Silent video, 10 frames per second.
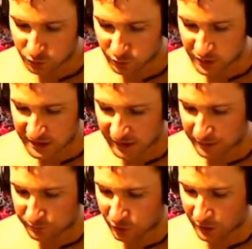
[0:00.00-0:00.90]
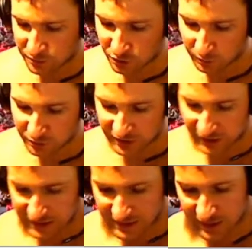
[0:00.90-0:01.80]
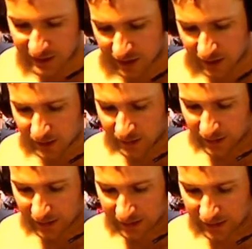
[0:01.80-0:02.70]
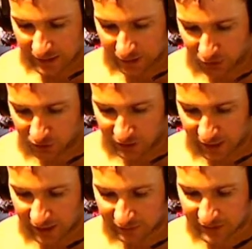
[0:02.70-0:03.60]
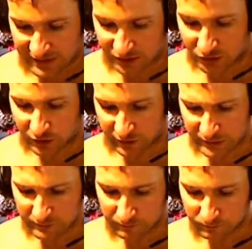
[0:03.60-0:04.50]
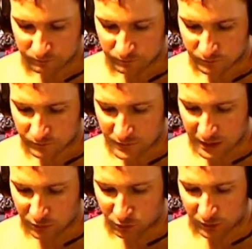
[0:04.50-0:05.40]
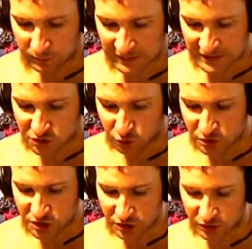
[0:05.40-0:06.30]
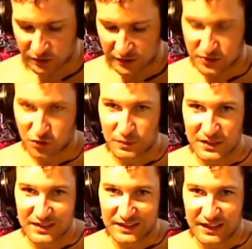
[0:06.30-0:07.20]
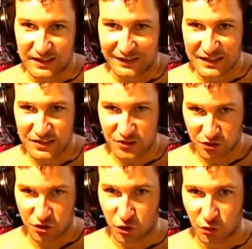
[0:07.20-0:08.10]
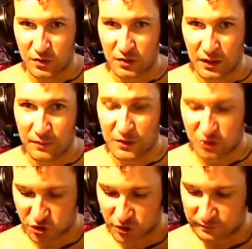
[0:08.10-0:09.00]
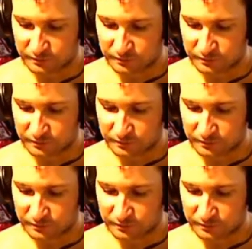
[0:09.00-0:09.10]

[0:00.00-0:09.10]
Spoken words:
3-second boot up, so almost instant, and all ally Solari. It will apply Stone Shield, so it means they take less stone damage.